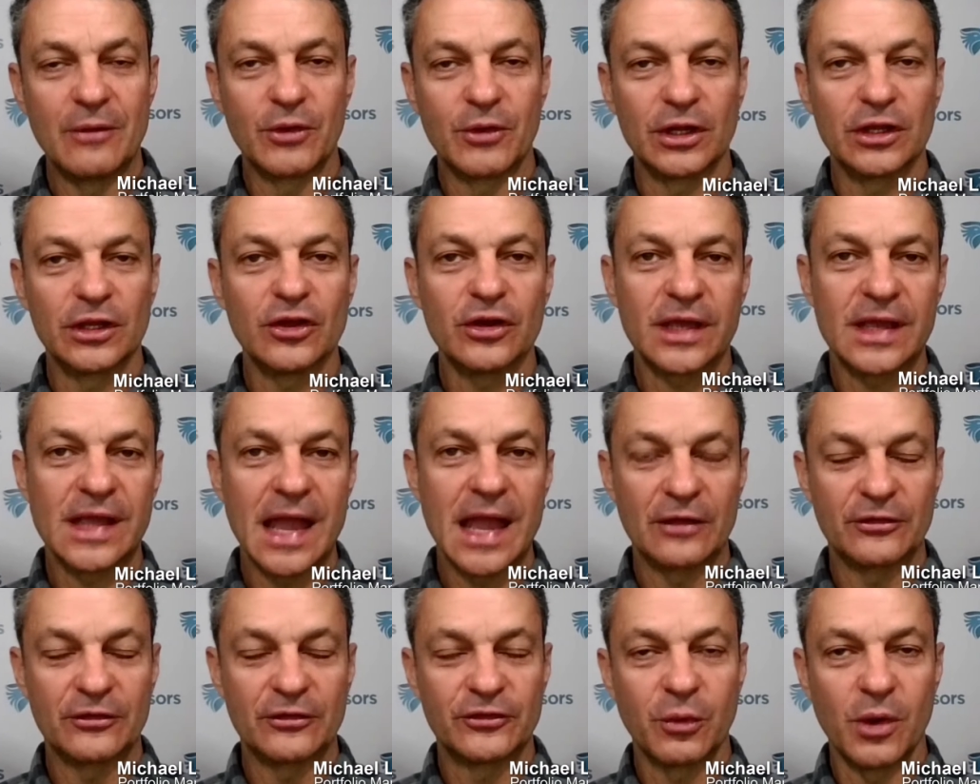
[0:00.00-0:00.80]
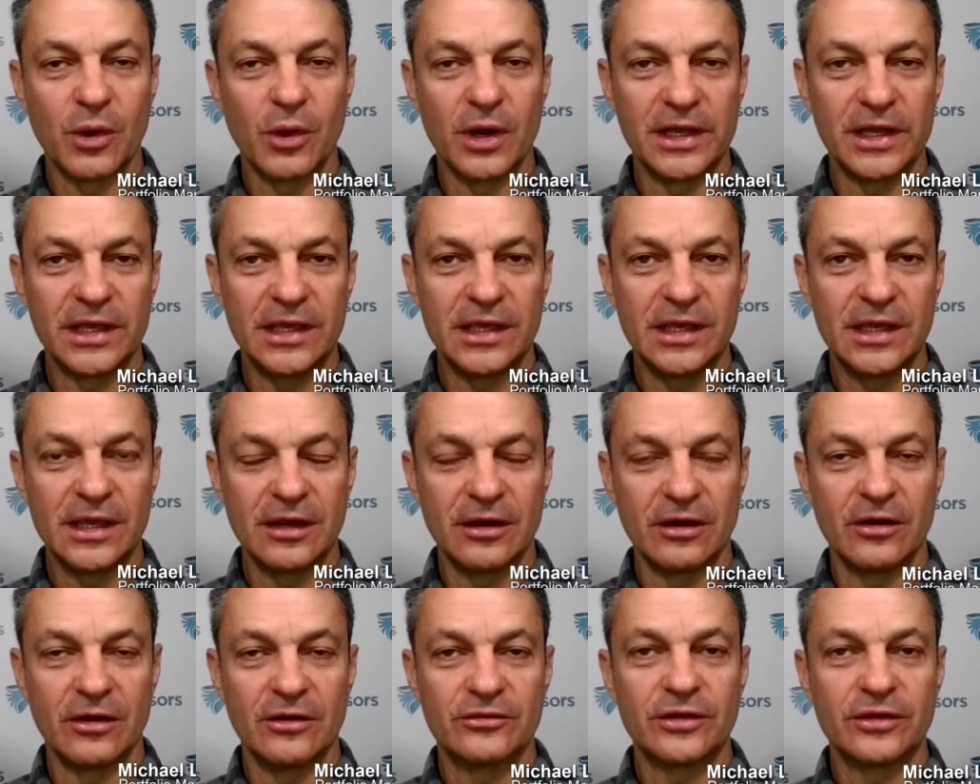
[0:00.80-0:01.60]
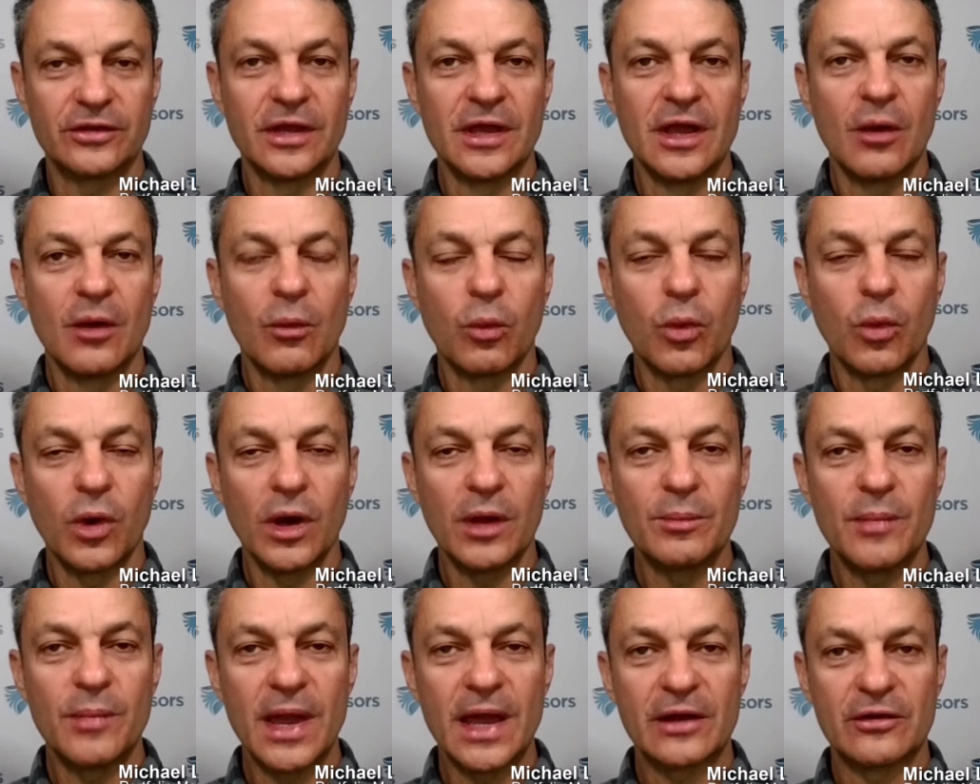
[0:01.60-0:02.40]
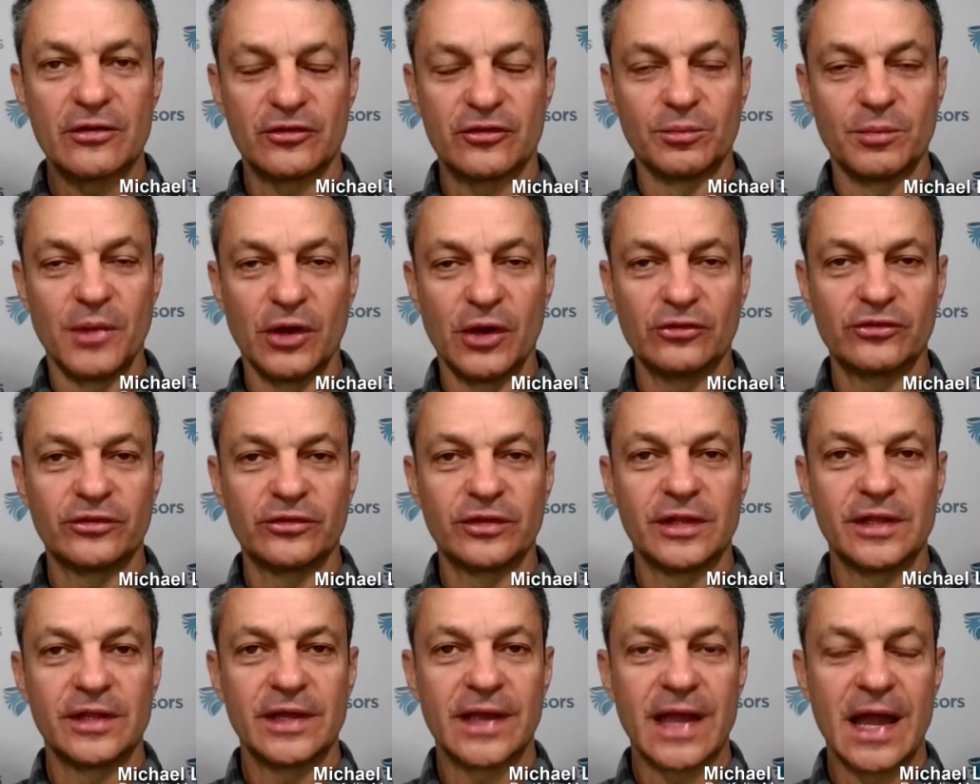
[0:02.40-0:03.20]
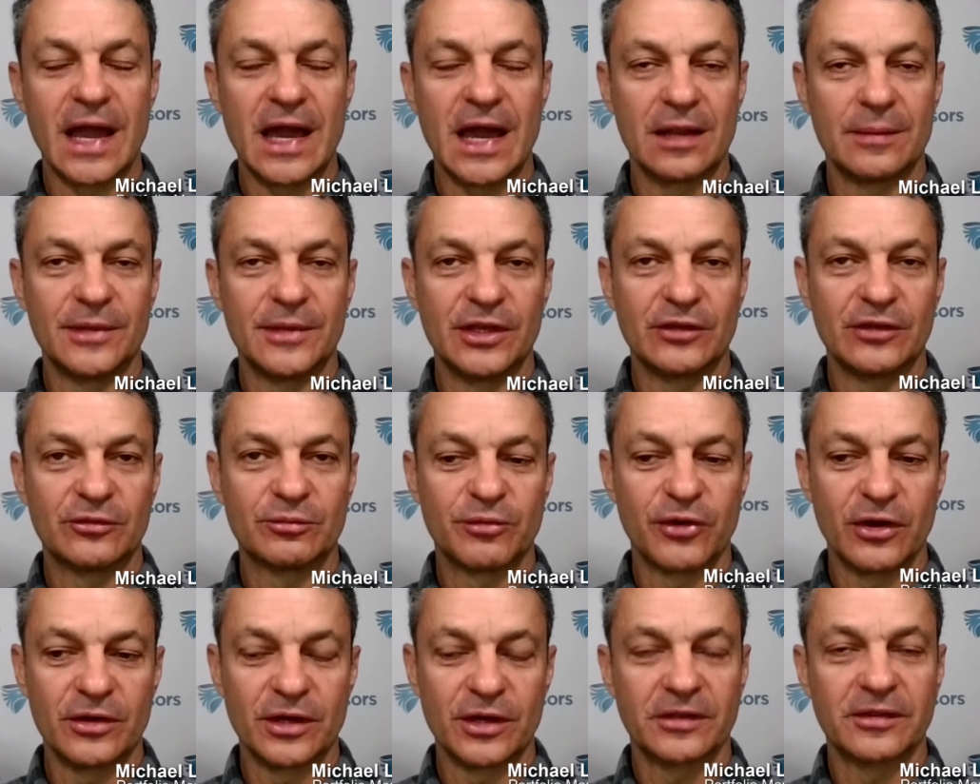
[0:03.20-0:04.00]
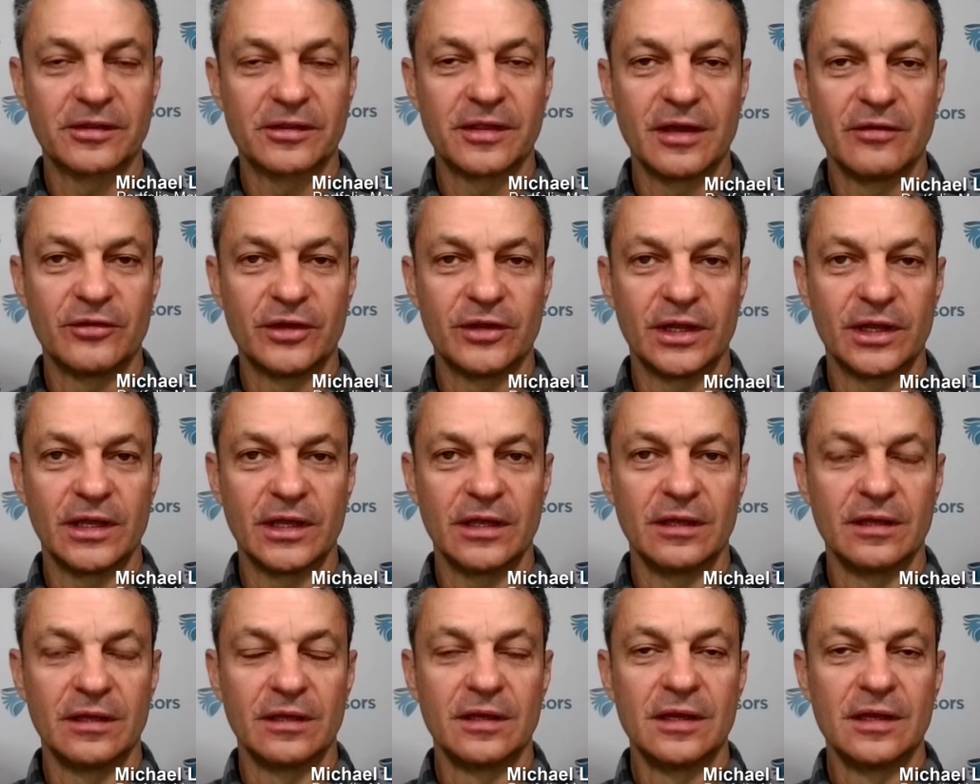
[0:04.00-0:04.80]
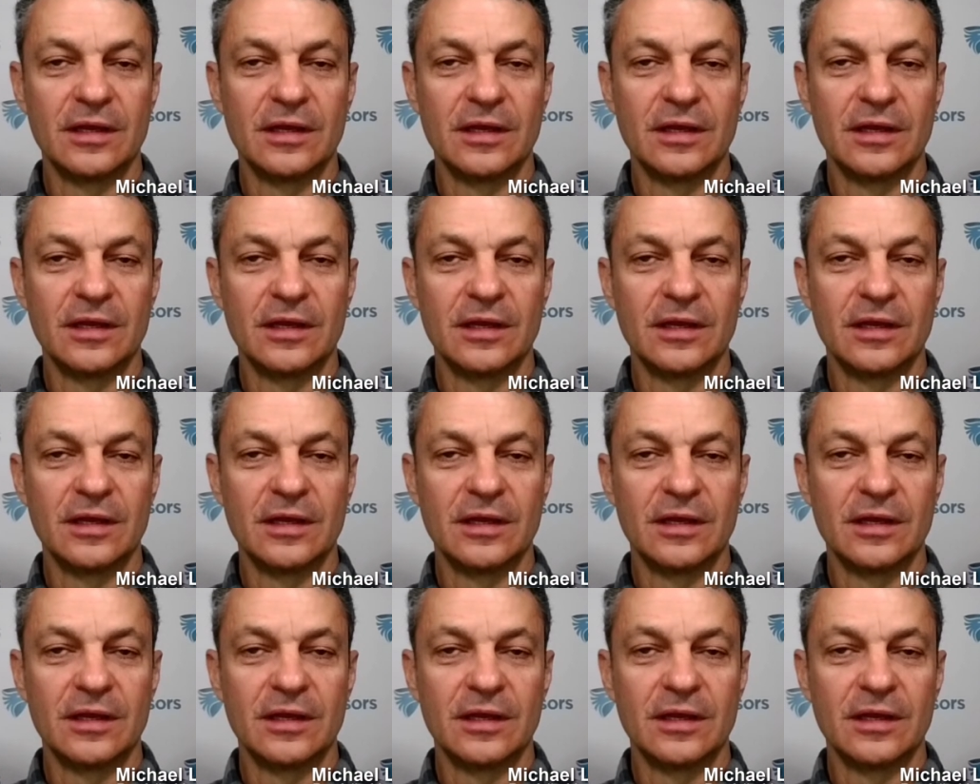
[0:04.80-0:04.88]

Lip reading: and we're looking out 20 years, what matters most to the economy is productivity.